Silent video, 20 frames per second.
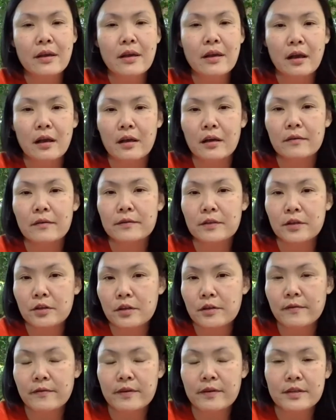of Duke
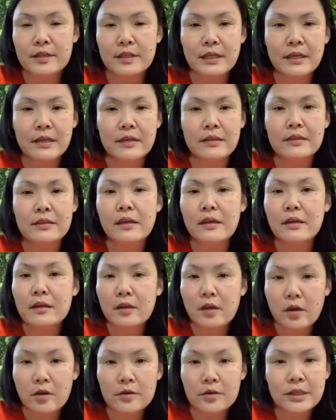University's
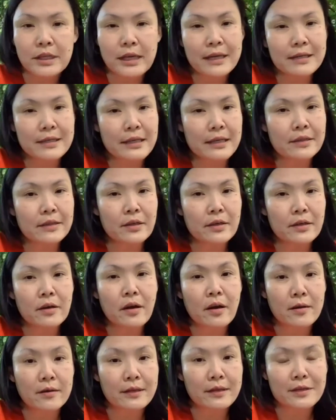Coach K Center
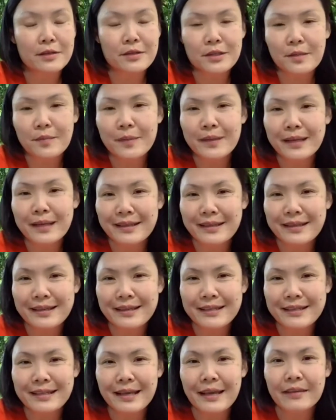on Leadership and
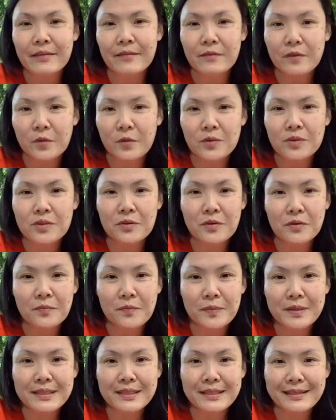Ethics at the Fuqua School of
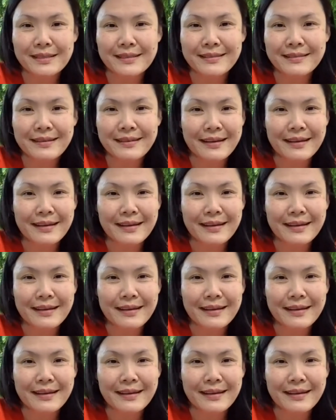Business.